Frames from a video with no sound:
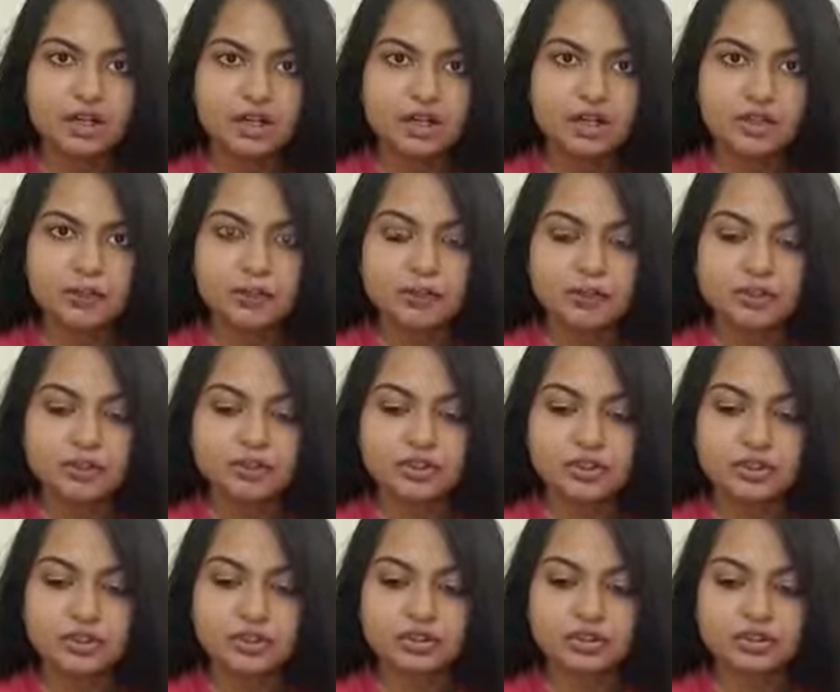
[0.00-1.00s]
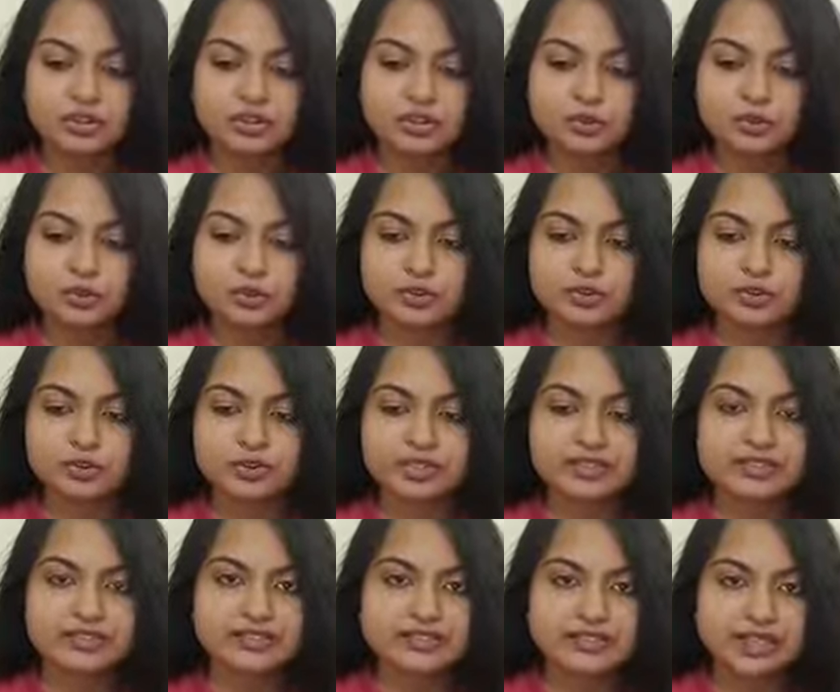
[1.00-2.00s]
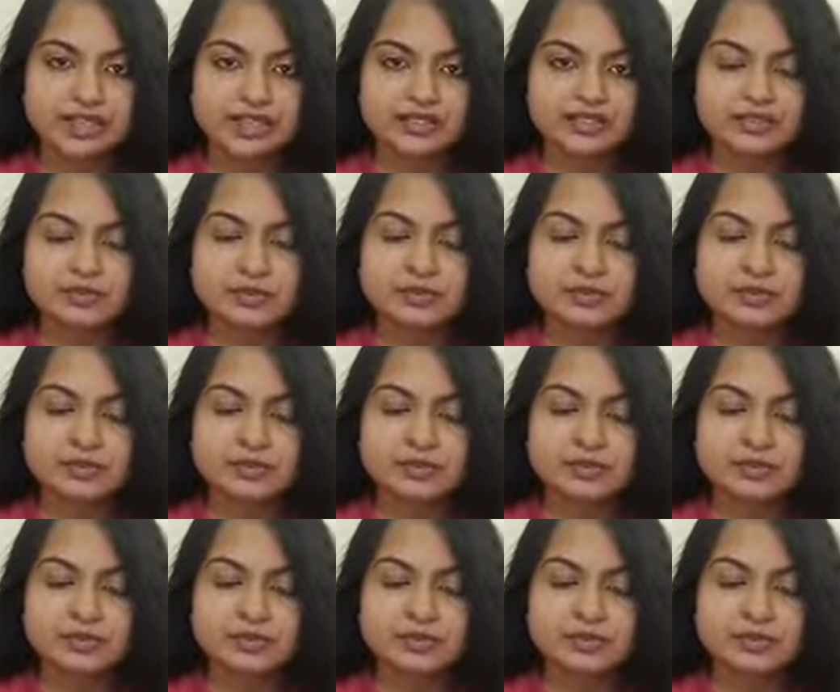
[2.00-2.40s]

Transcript: computer based test,